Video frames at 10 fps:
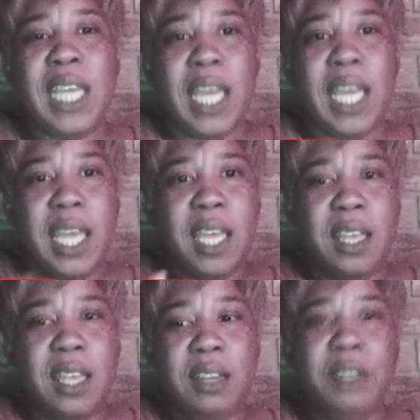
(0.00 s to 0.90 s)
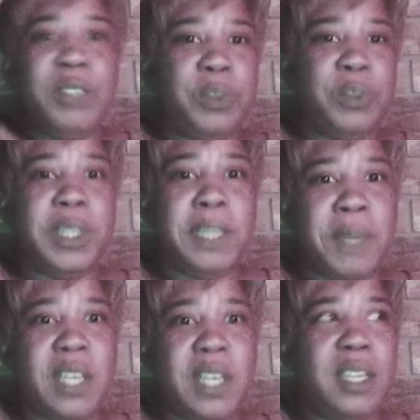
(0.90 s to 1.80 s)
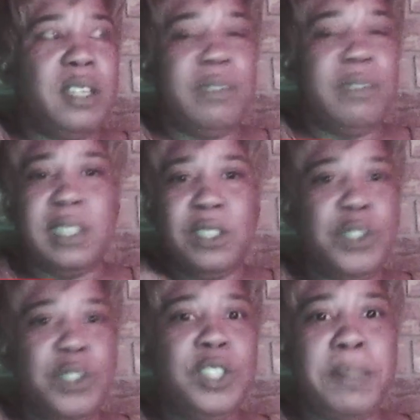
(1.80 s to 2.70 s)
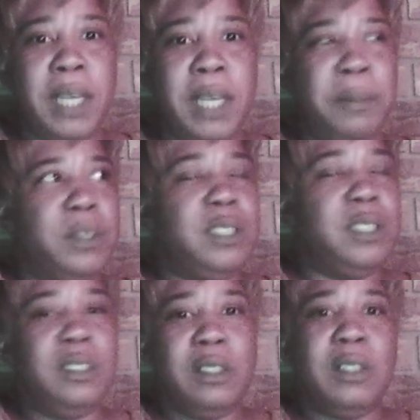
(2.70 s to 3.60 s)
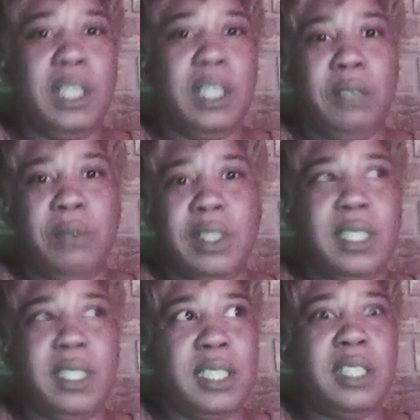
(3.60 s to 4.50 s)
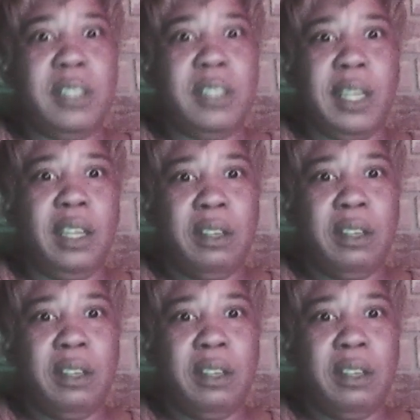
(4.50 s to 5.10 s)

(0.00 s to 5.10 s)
And it was really big. It was in newspapers. He really did like